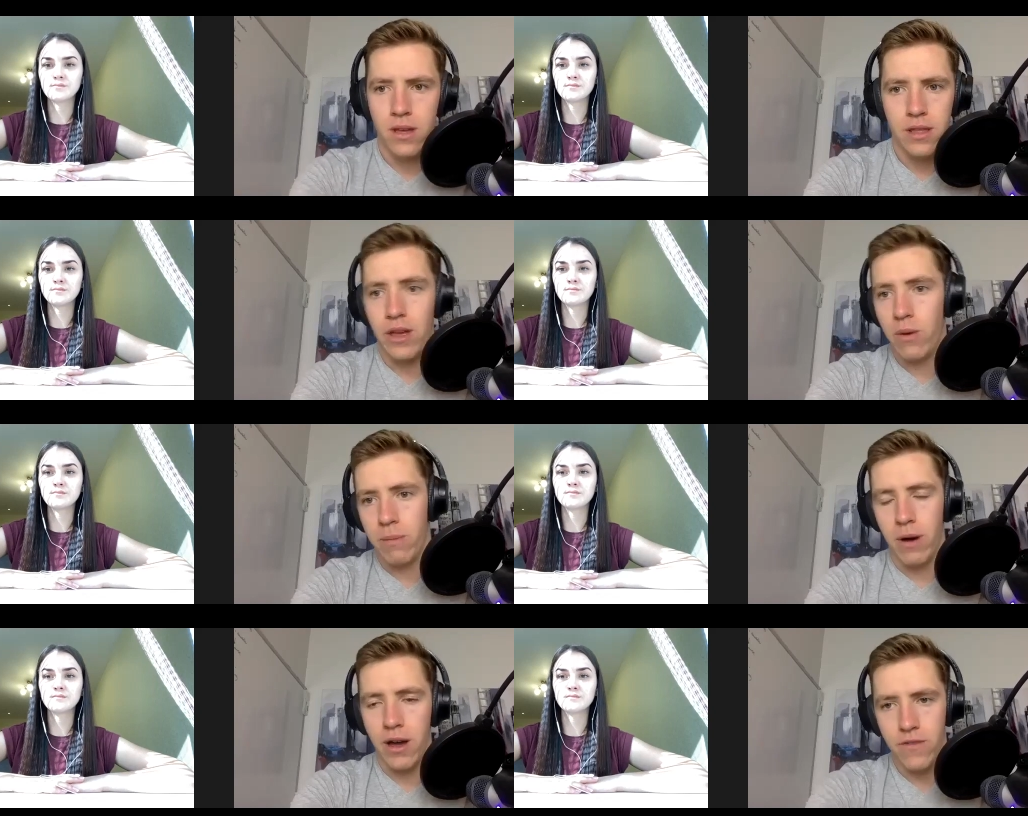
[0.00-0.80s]
Speaker 1: That would be
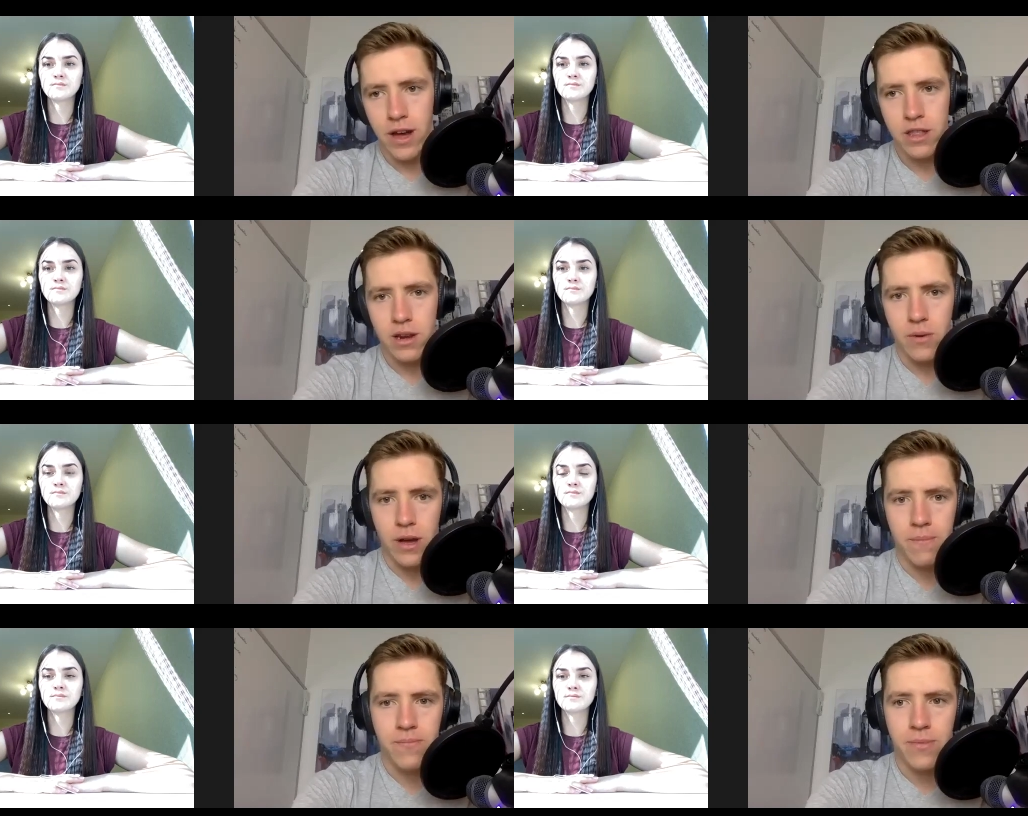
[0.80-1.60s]
my advice
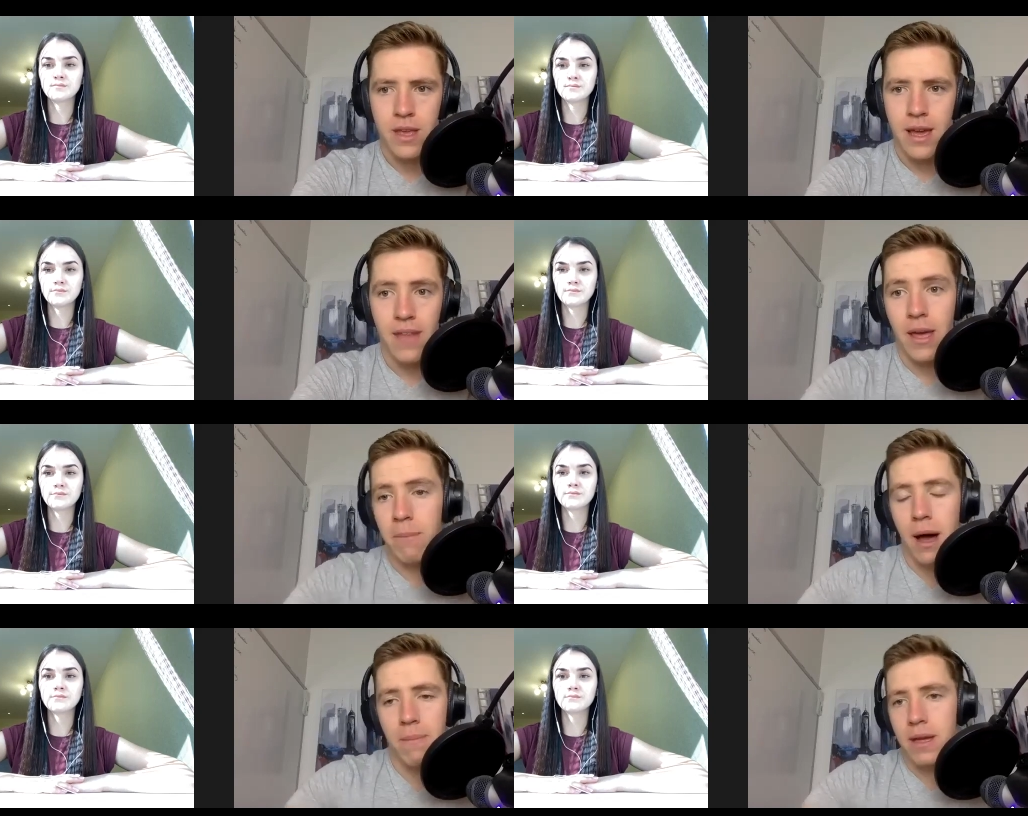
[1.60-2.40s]
anyway. And that
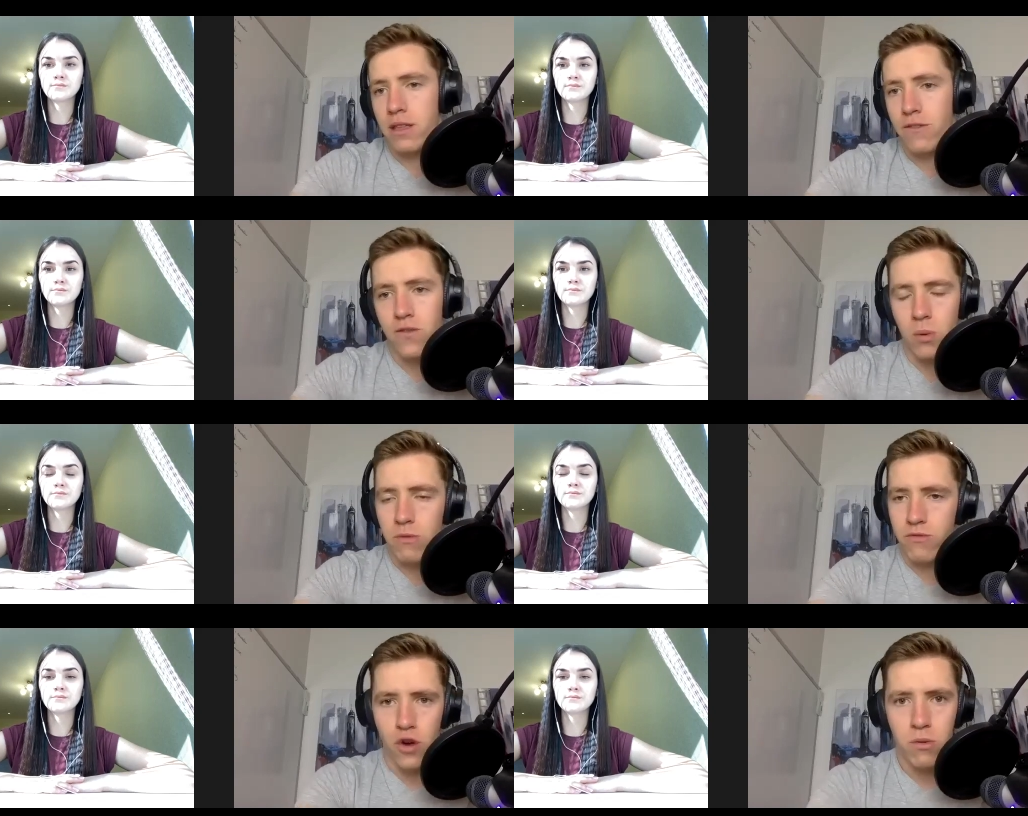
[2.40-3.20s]
might be in the form
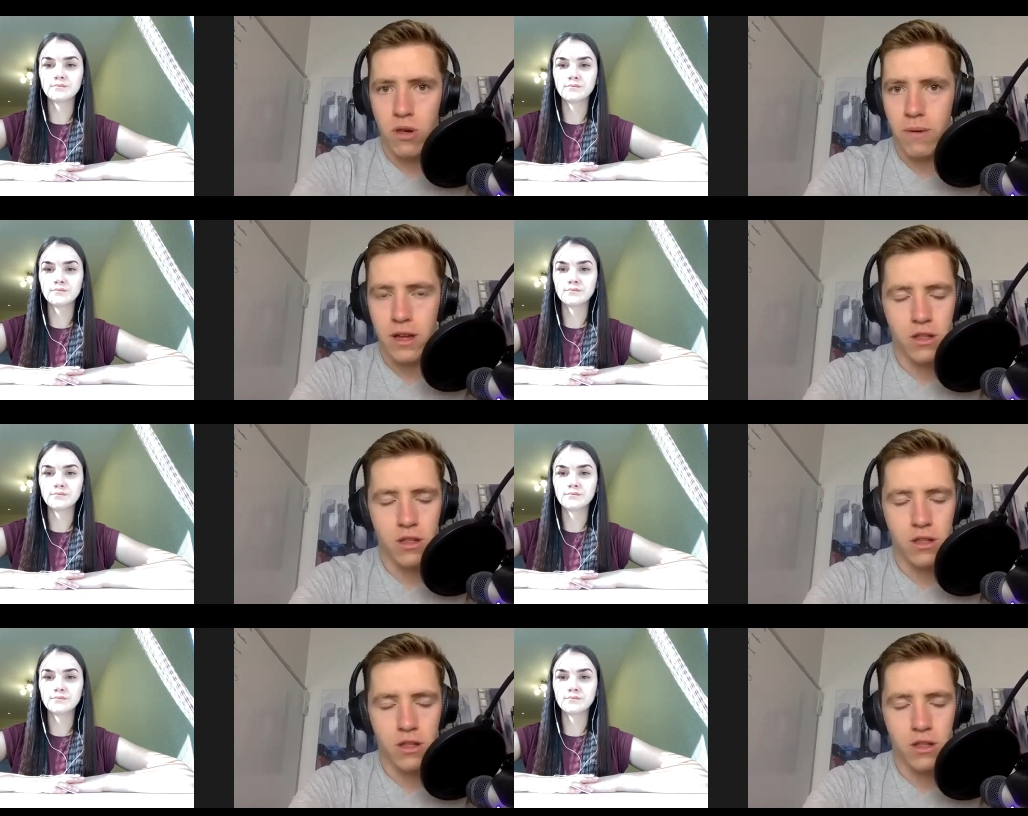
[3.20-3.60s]
of drop shipping.